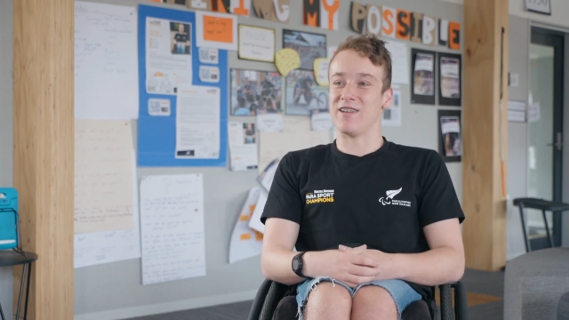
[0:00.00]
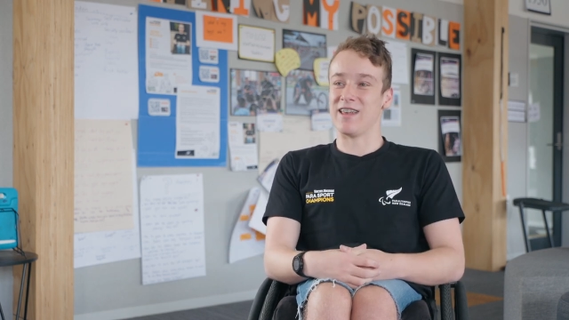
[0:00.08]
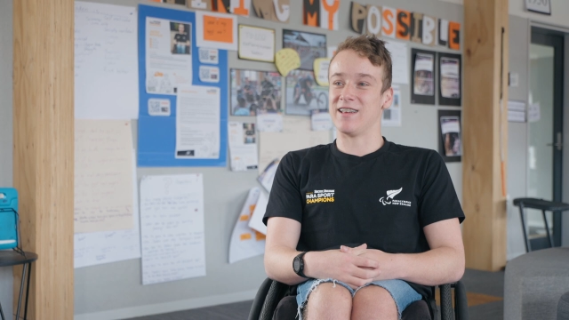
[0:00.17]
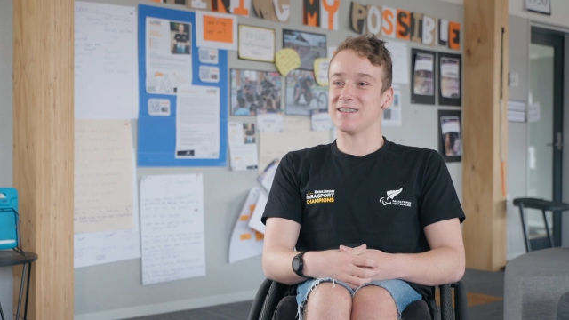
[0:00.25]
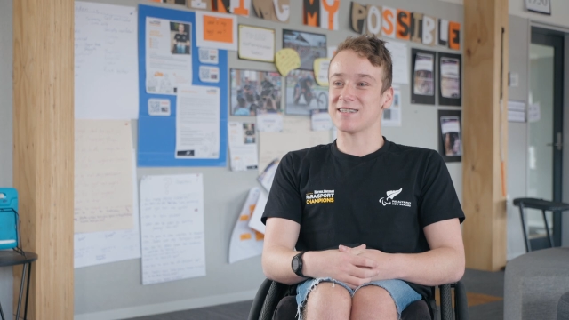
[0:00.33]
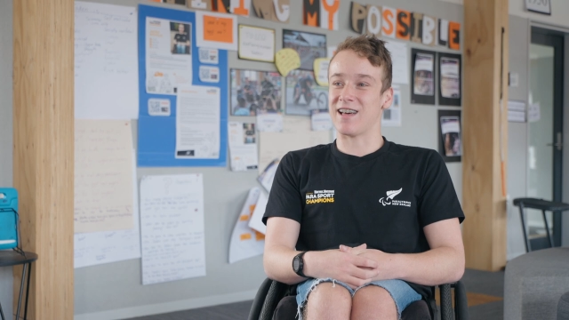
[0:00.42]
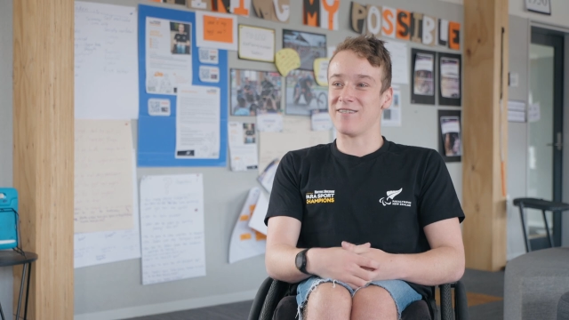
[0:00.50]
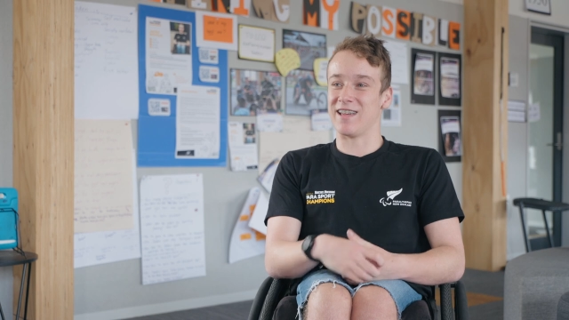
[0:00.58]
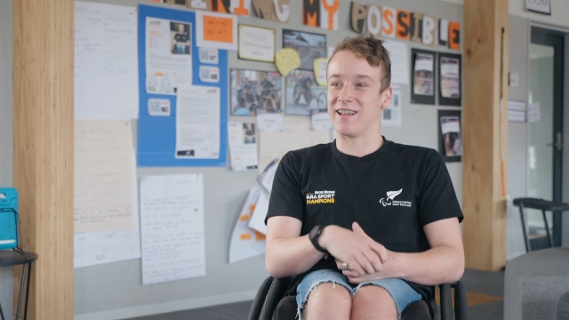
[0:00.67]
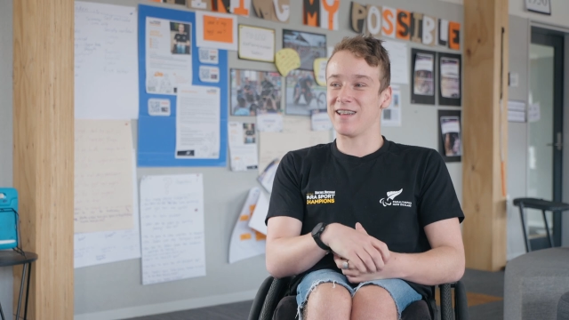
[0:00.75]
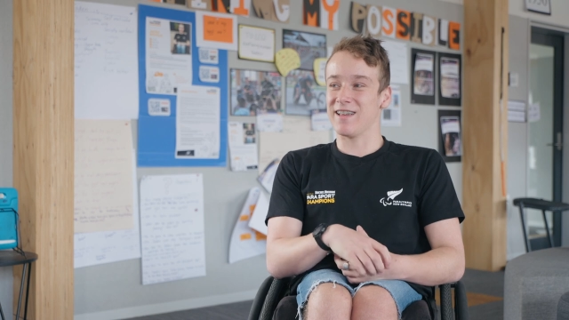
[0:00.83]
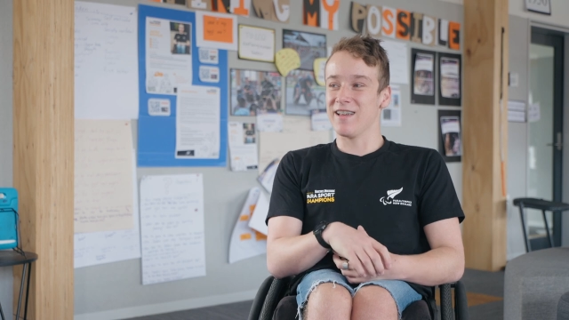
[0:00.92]
And it's
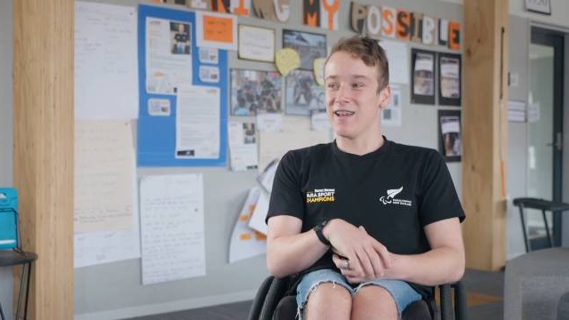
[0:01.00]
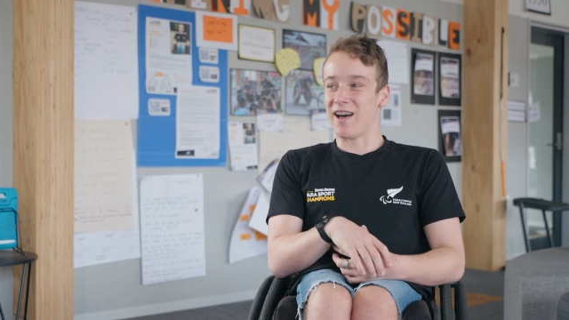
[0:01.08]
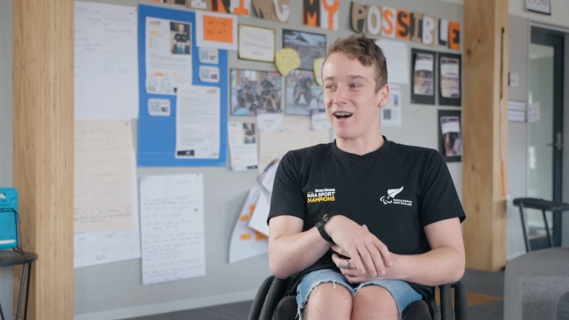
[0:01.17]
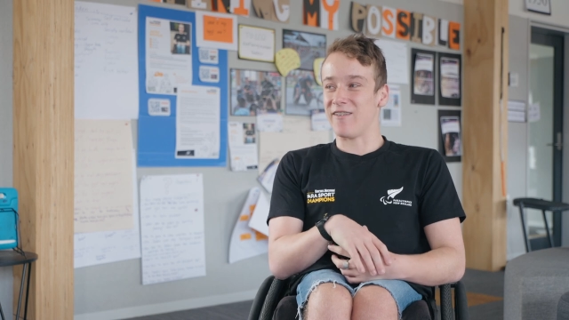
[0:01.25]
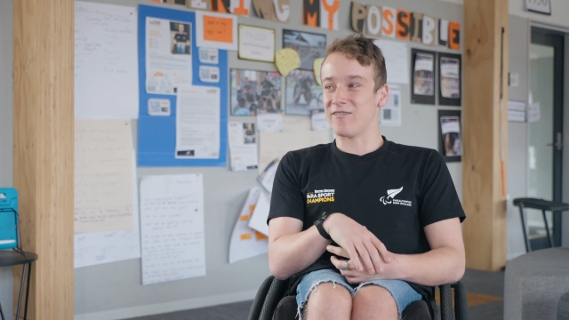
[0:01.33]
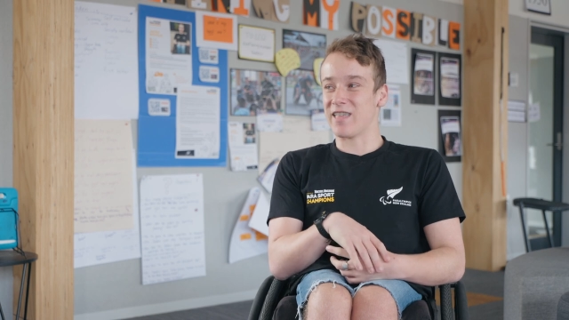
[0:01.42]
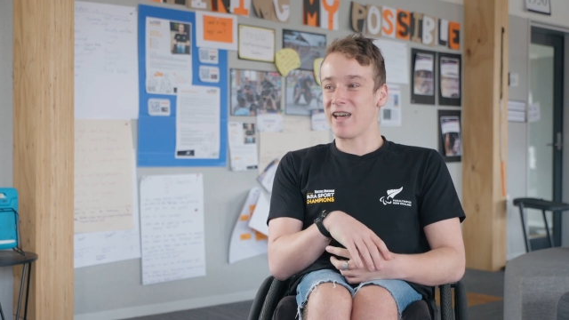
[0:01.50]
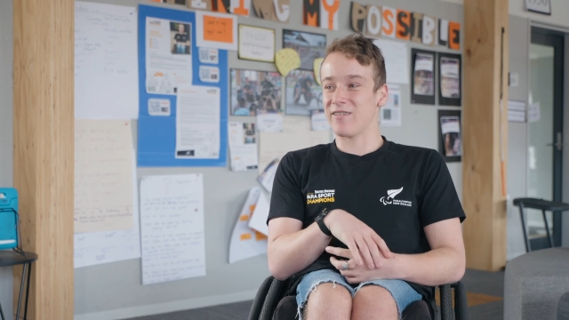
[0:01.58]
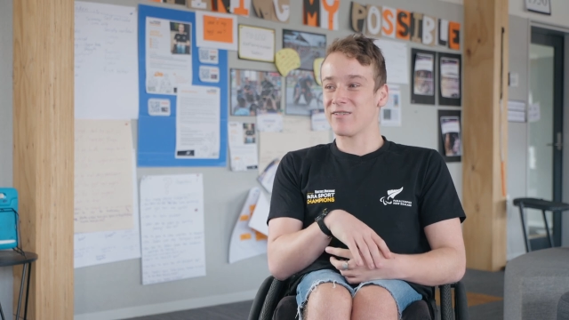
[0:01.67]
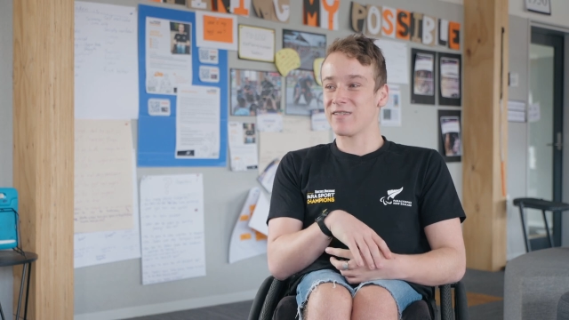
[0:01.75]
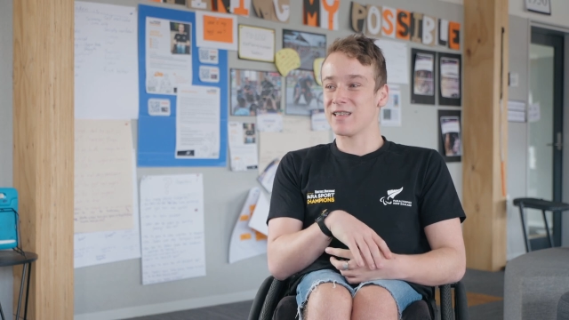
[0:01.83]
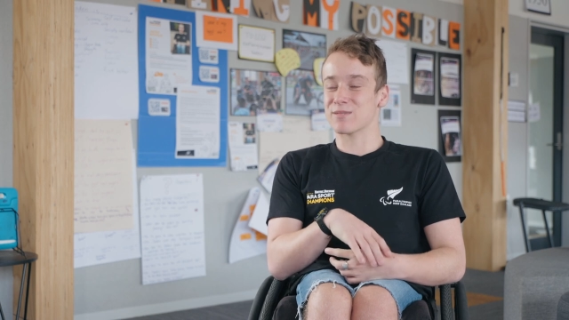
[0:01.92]
something that
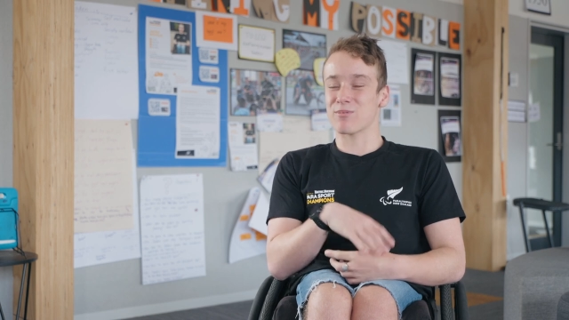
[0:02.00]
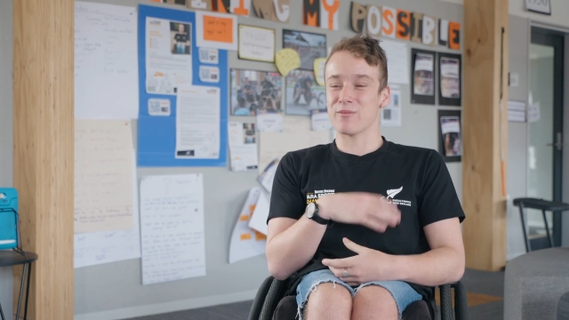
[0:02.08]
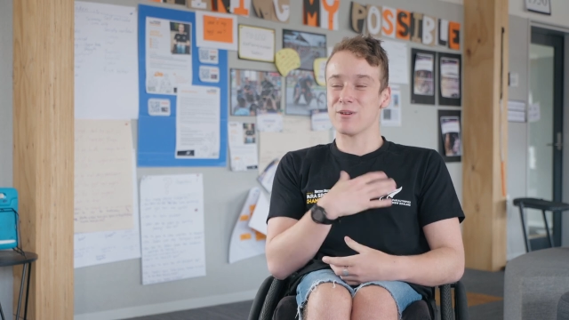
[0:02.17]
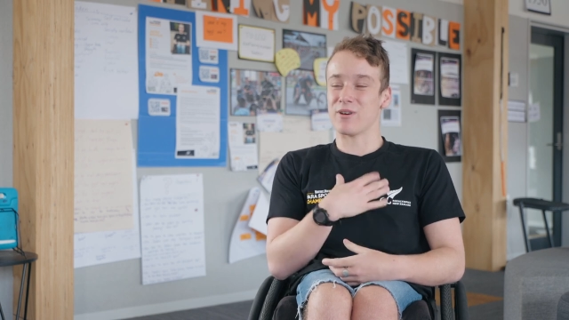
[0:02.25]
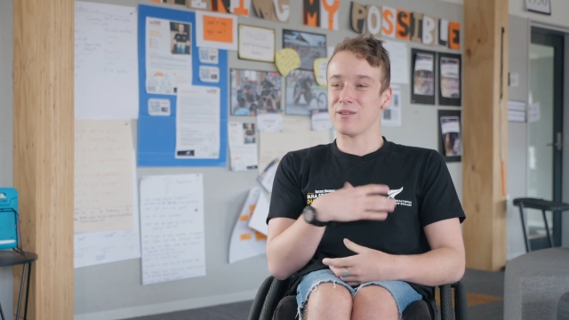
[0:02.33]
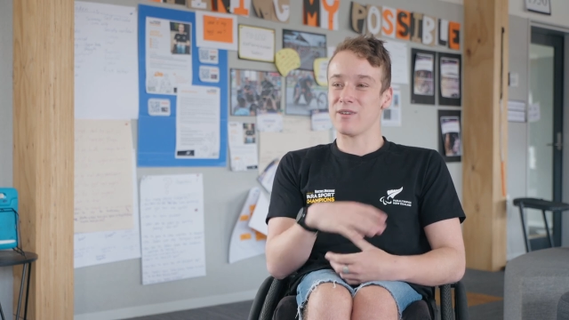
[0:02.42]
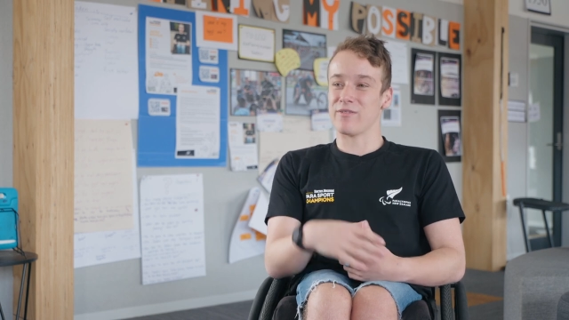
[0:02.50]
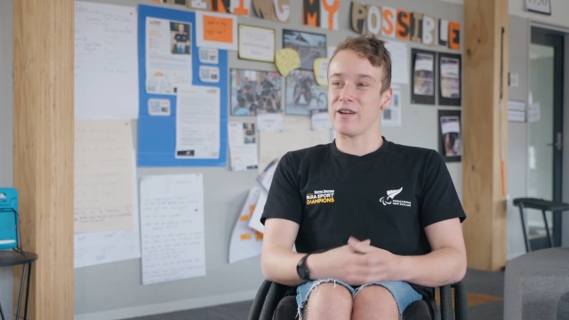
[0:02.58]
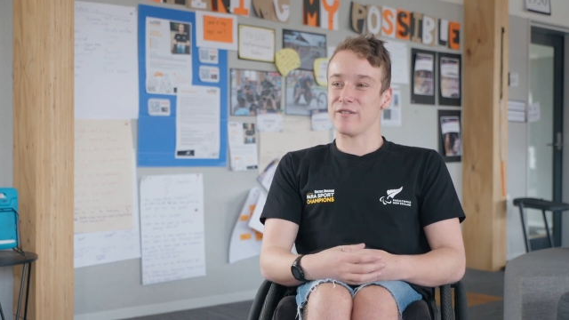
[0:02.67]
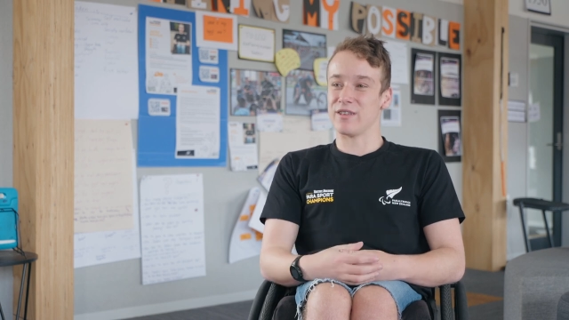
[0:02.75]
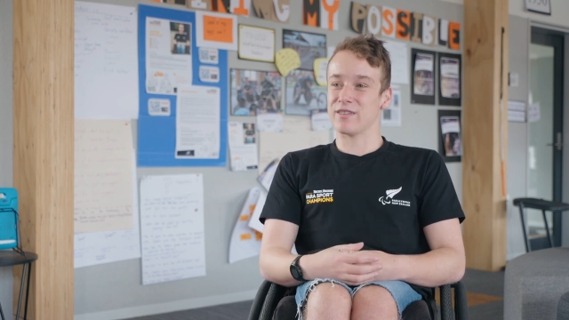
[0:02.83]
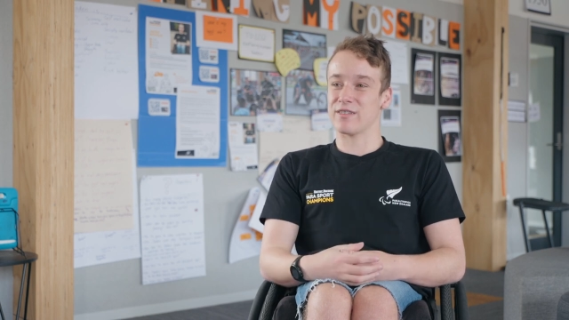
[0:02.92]
is probably one of my
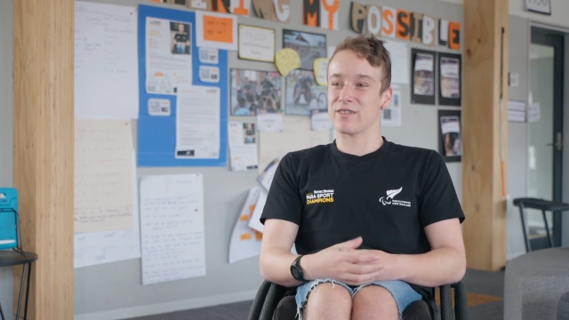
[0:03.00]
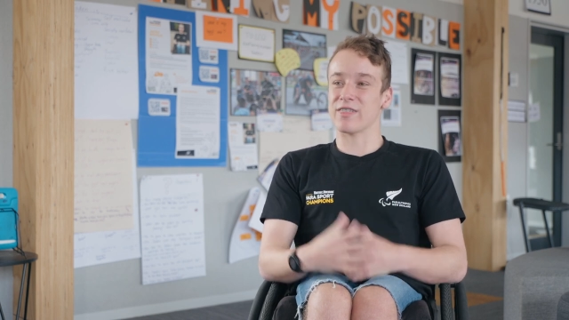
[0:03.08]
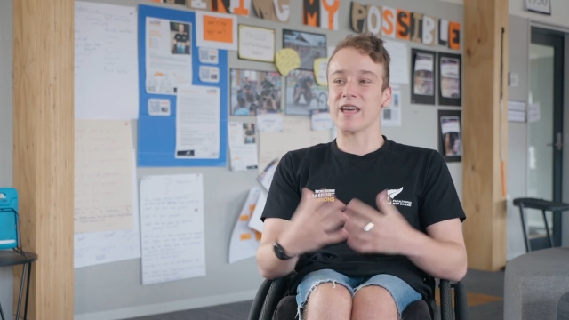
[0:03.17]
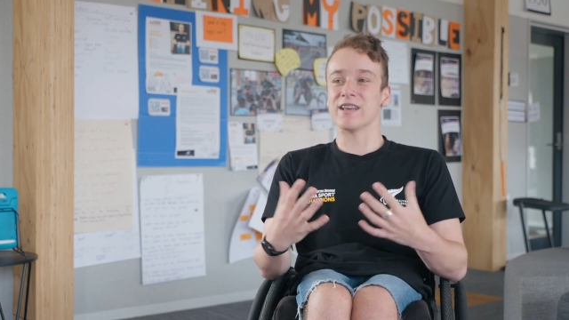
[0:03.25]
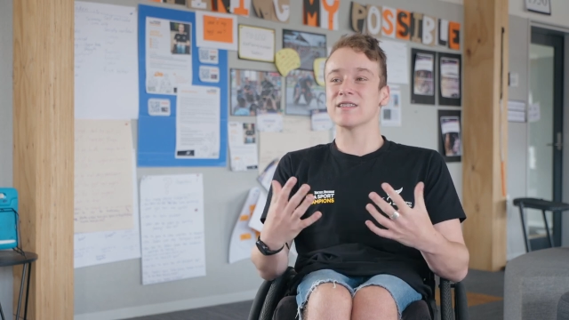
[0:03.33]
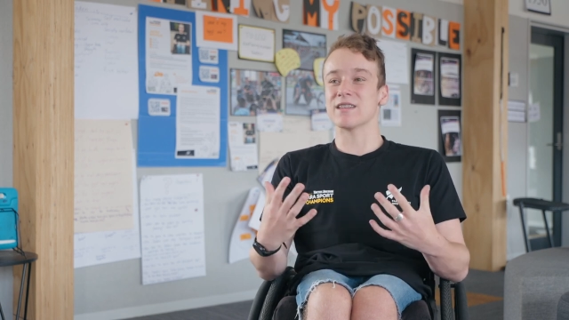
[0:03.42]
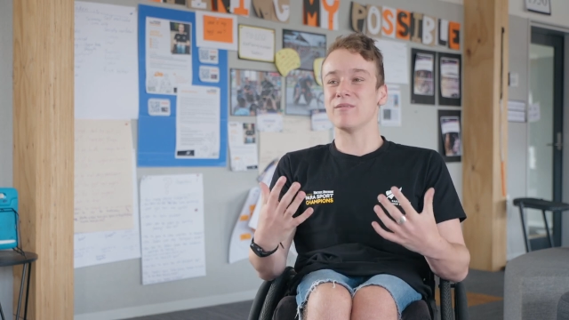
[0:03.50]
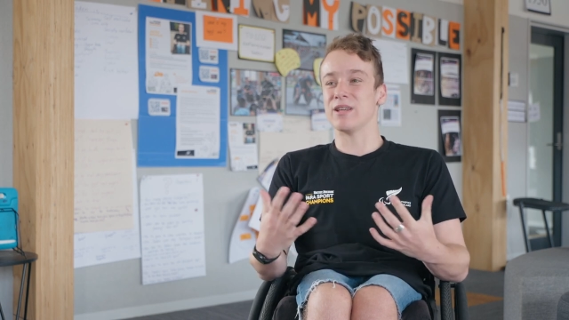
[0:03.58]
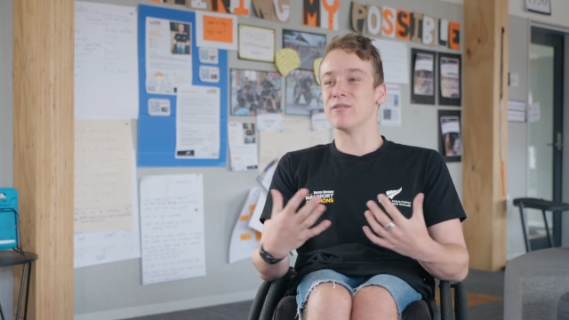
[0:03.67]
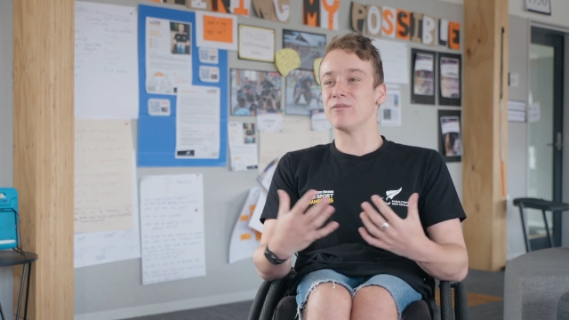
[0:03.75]
favorite things I've been